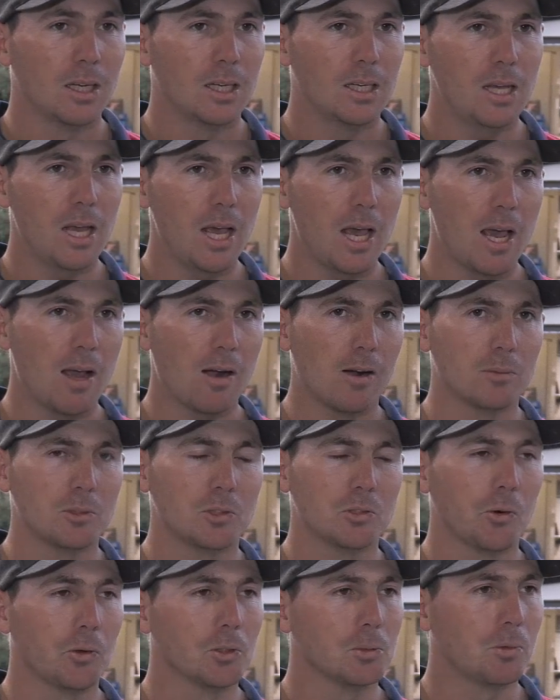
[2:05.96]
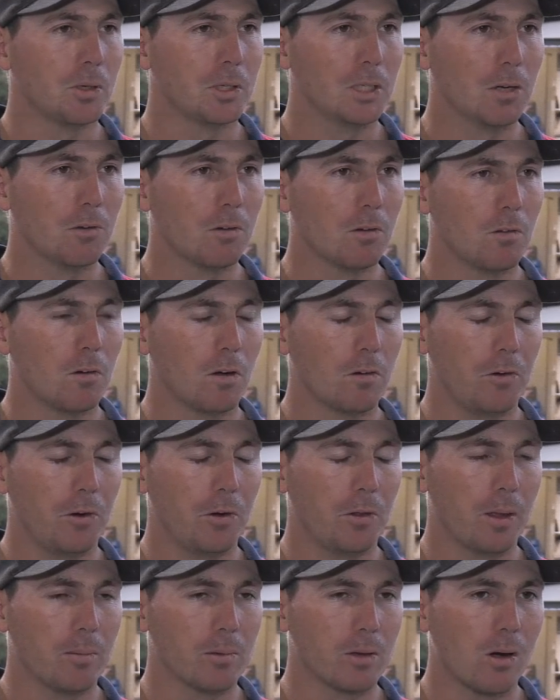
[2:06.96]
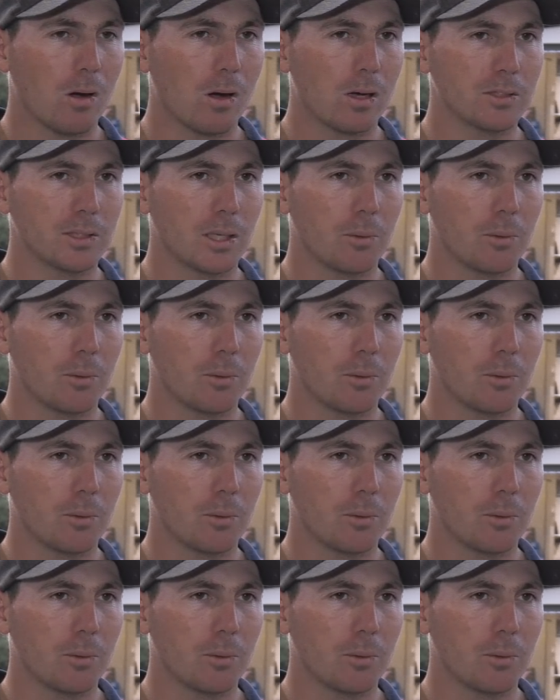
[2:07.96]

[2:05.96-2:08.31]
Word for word: Yeah, I'm sure it was pretty different for a few of them guys.